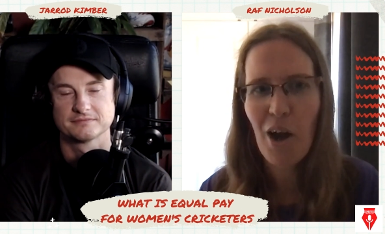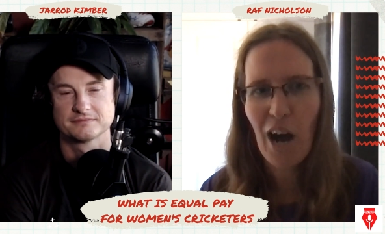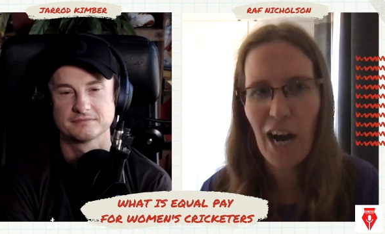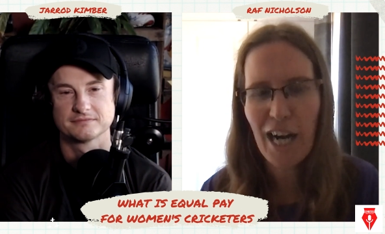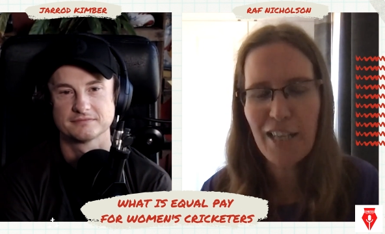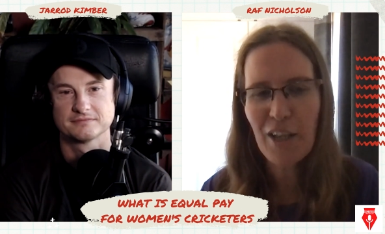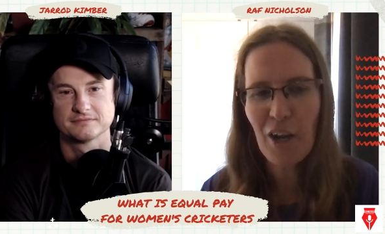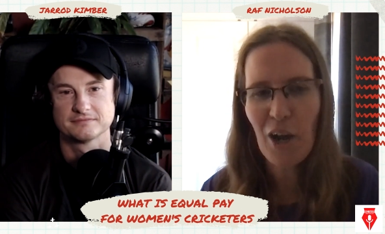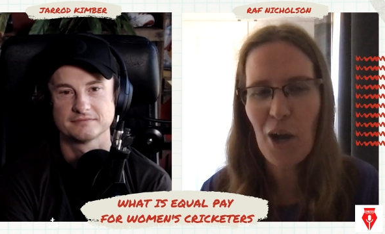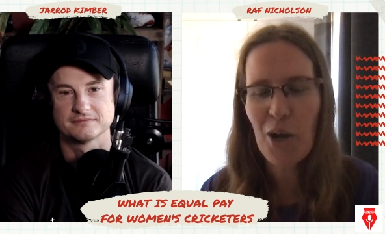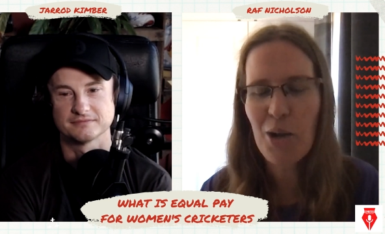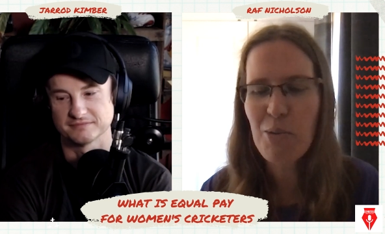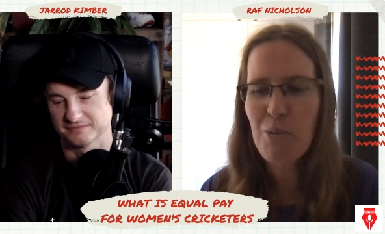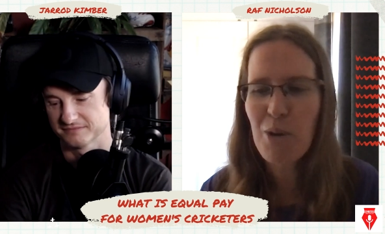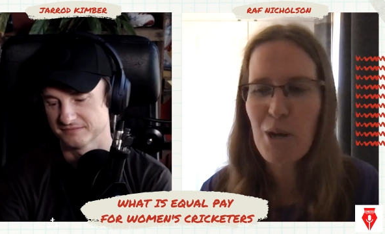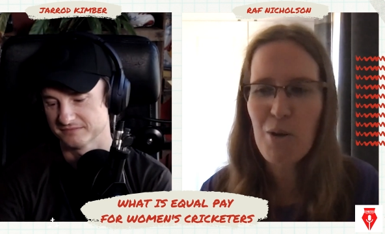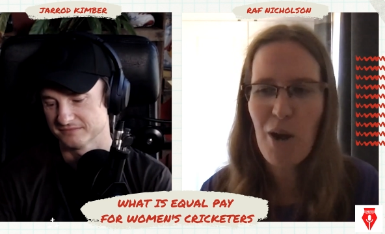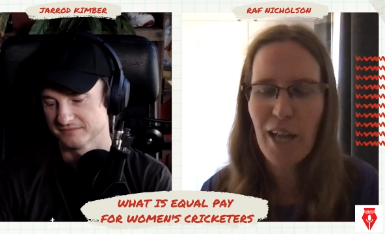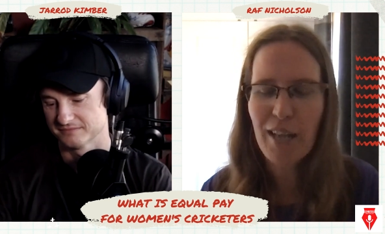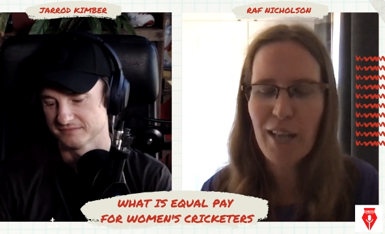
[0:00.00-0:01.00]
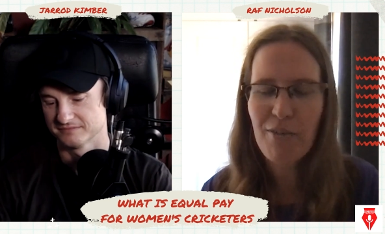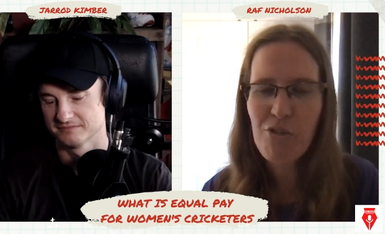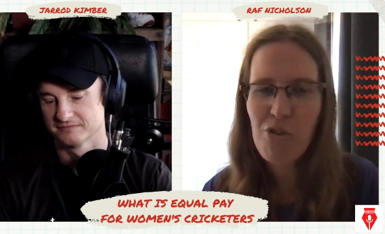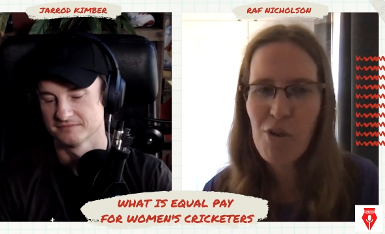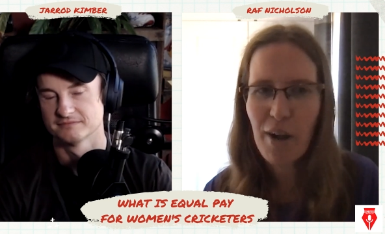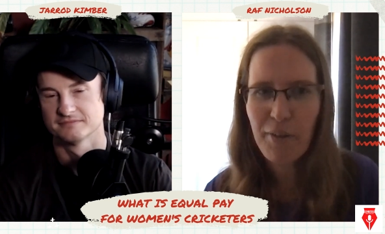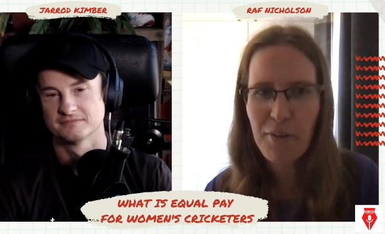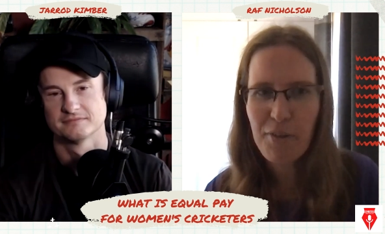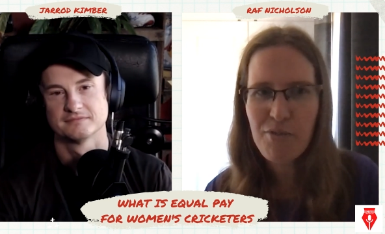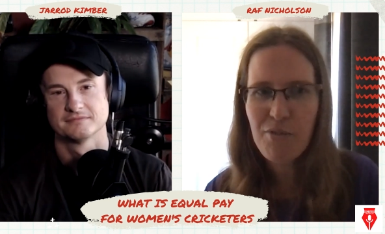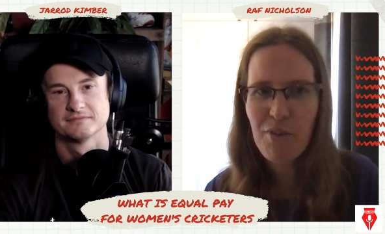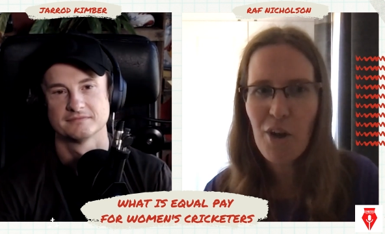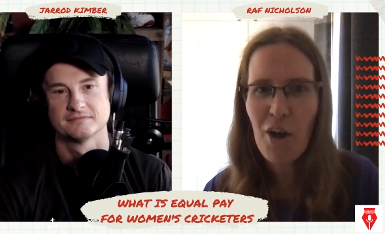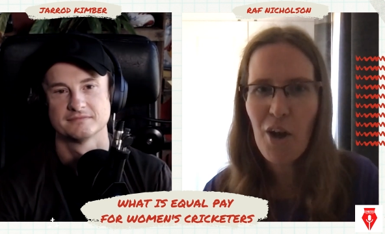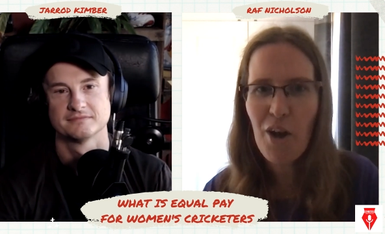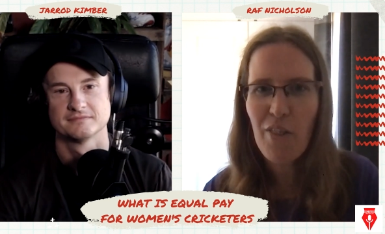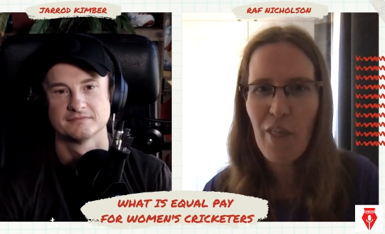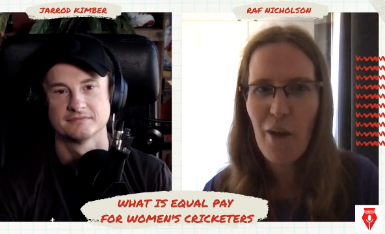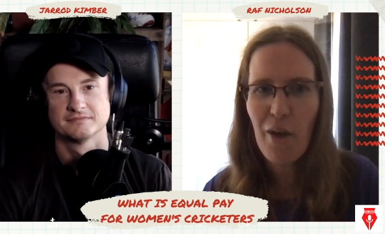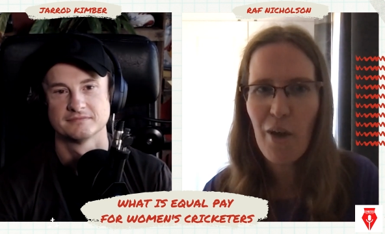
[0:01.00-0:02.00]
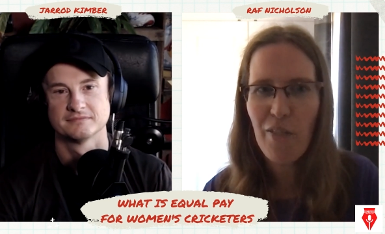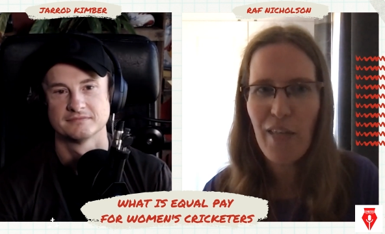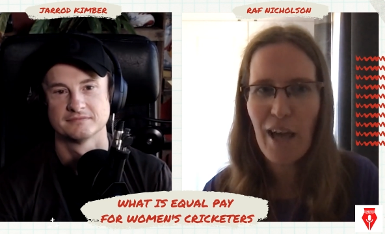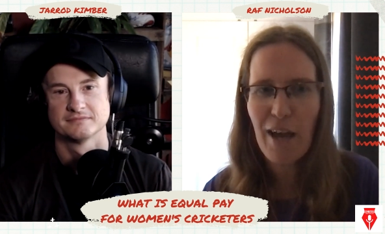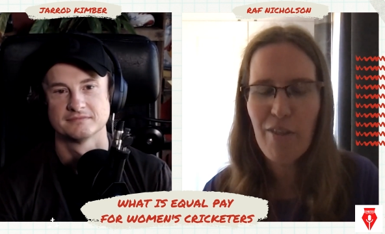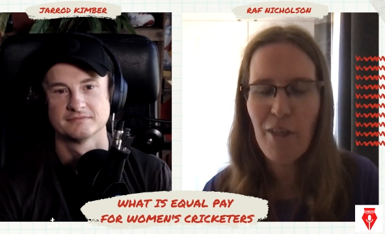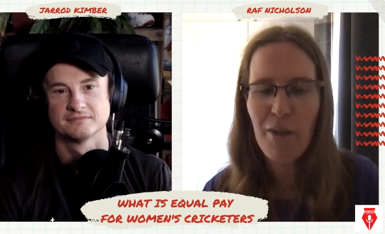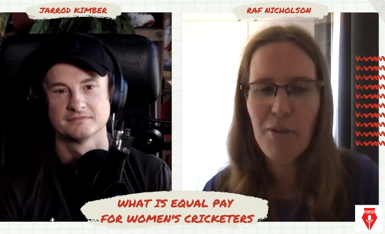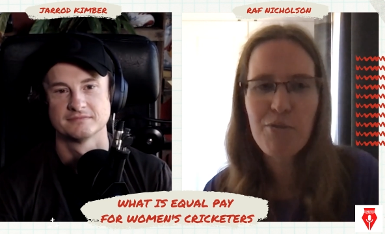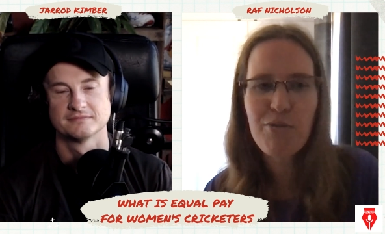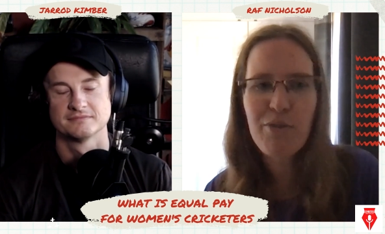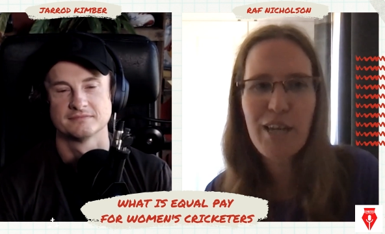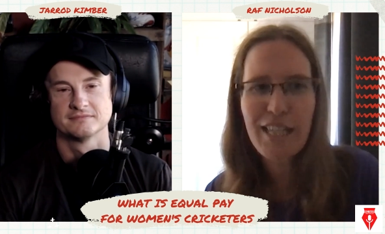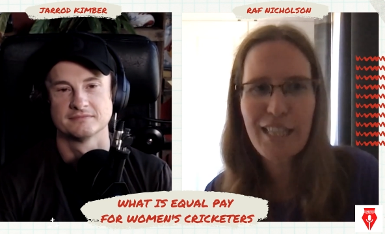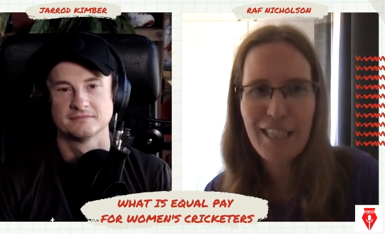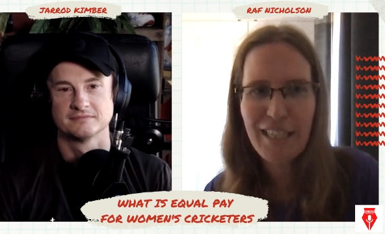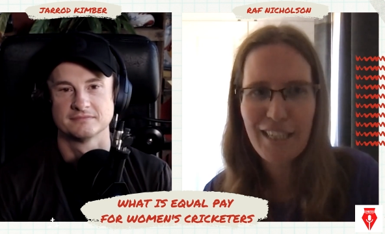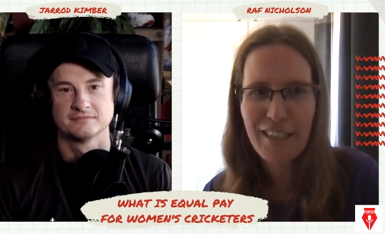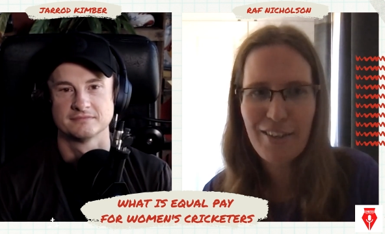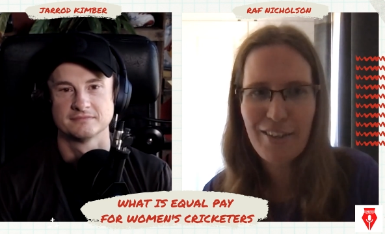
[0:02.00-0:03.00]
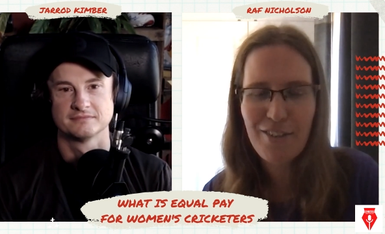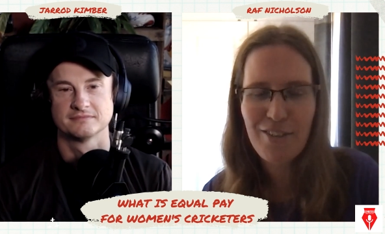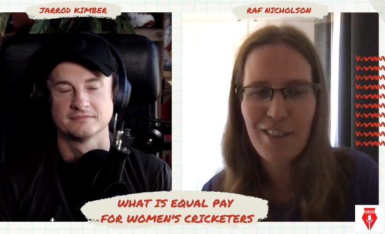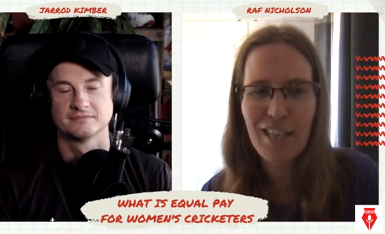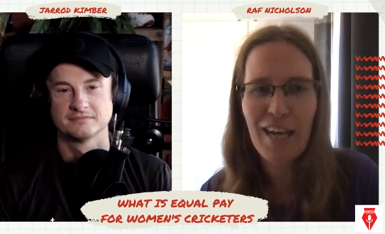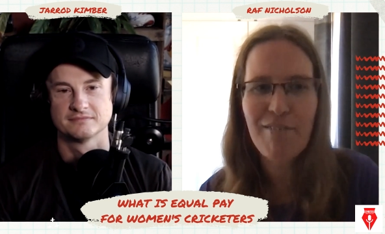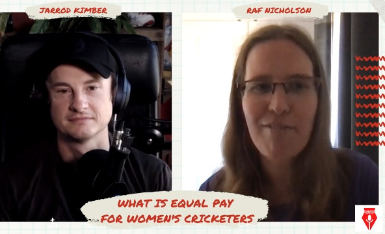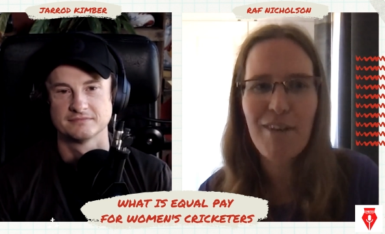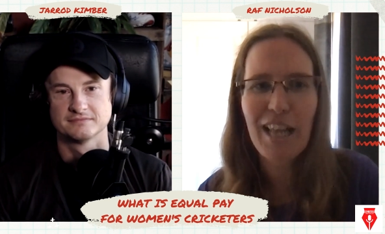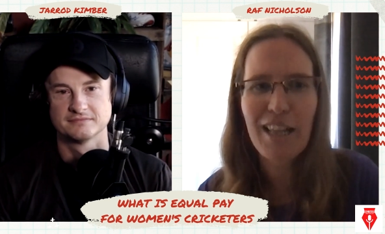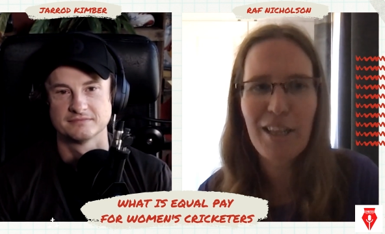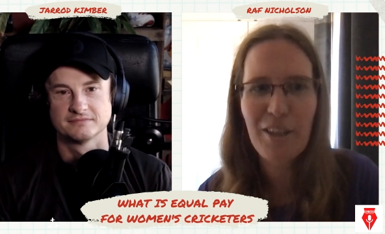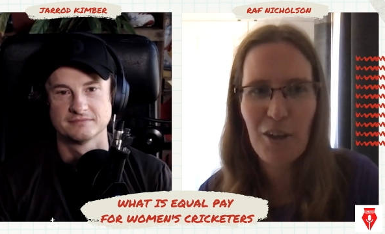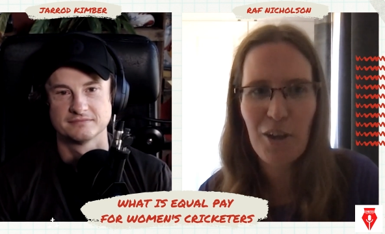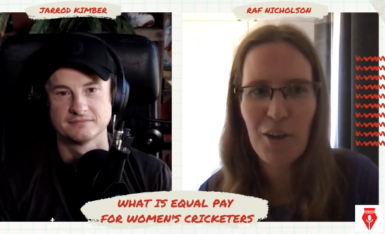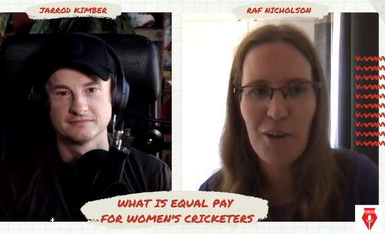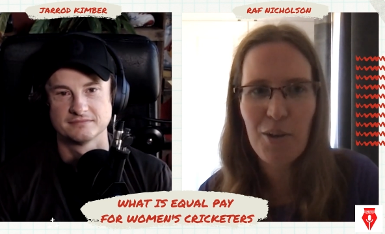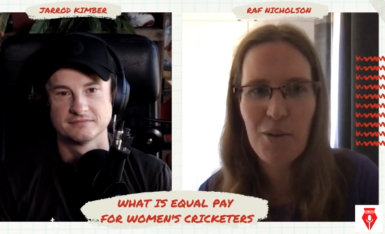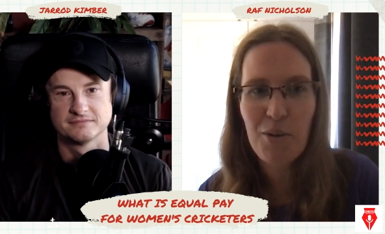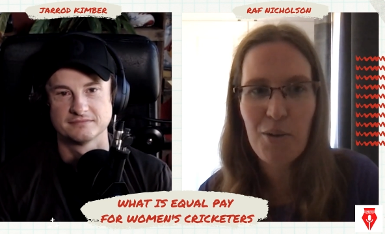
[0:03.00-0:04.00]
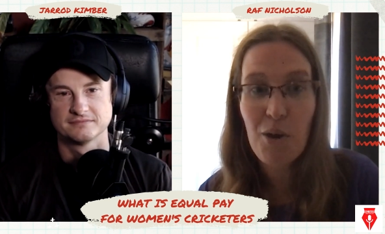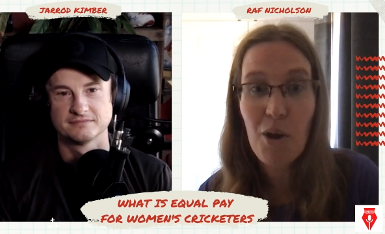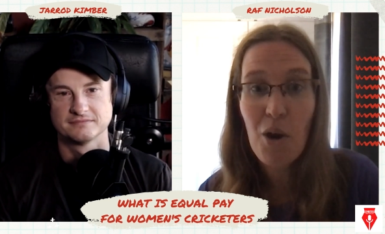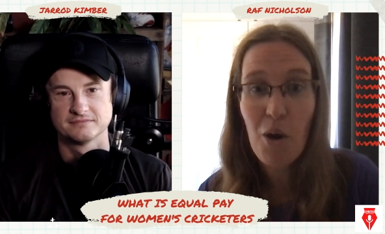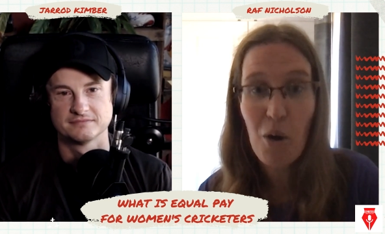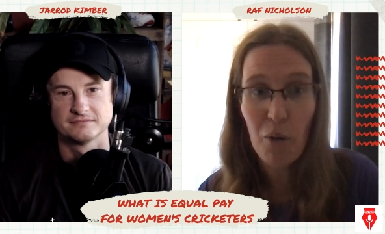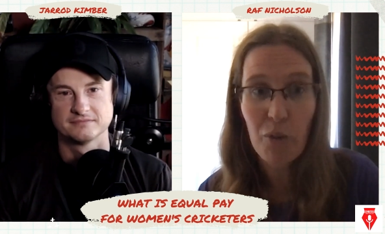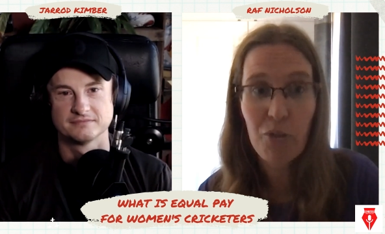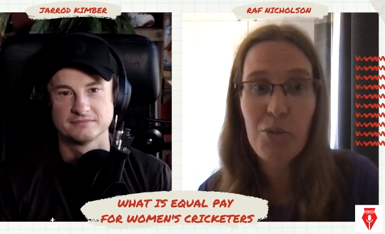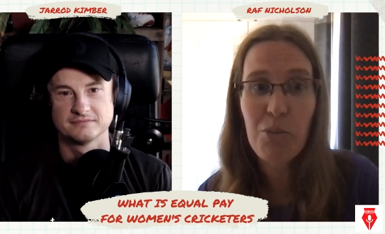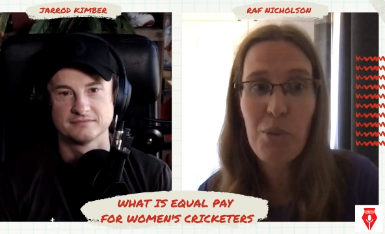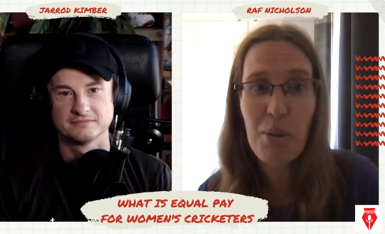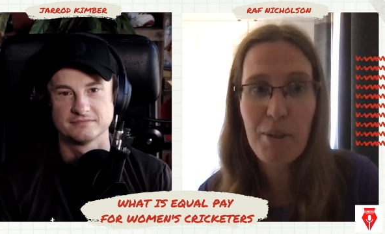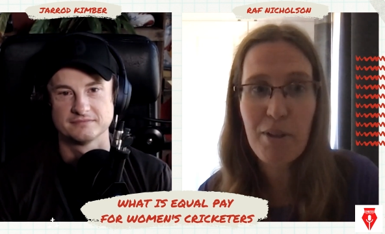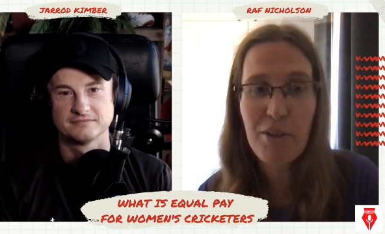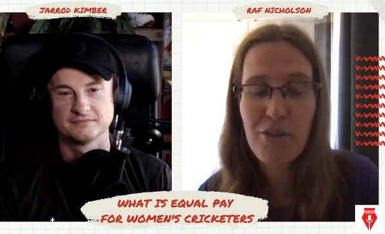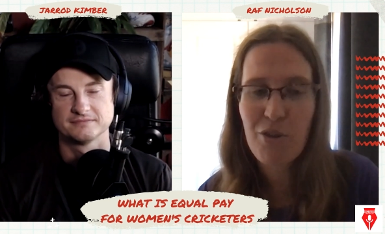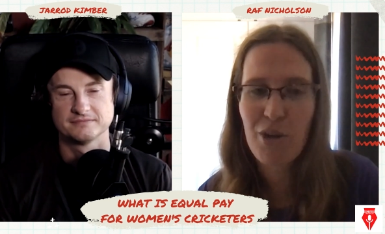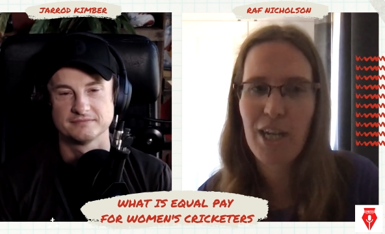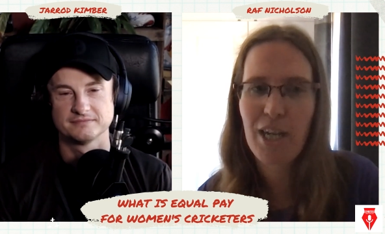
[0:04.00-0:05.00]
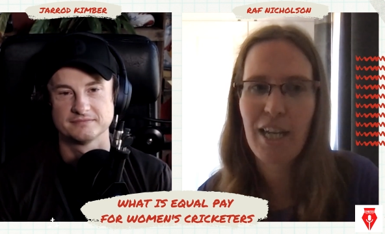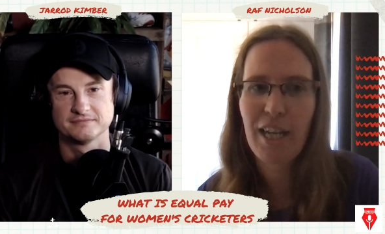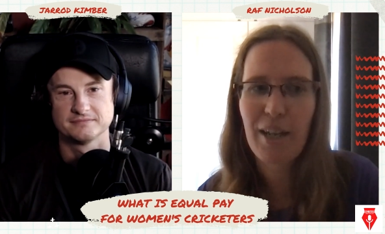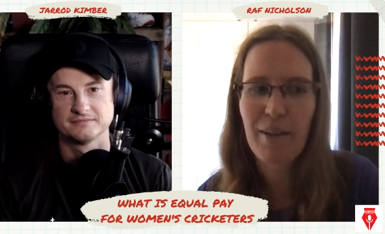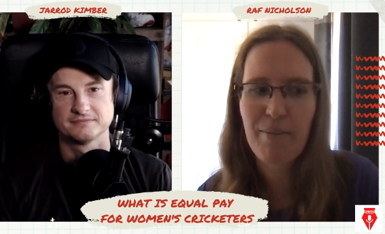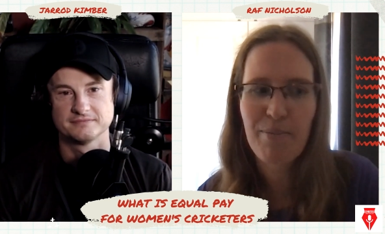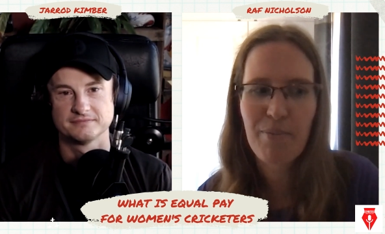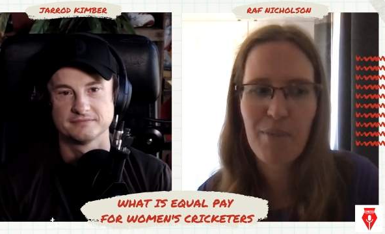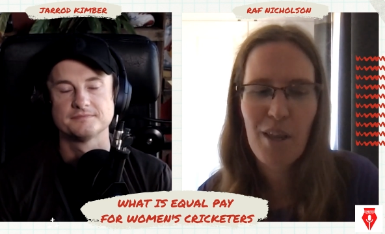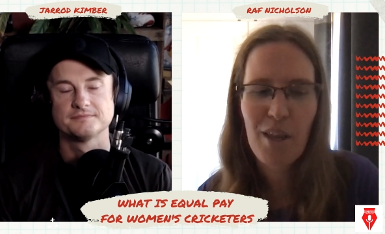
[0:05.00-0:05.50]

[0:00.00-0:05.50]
Speaker 1: I know we'll kind of transfer that, that those feelings and that value onto women's cricket.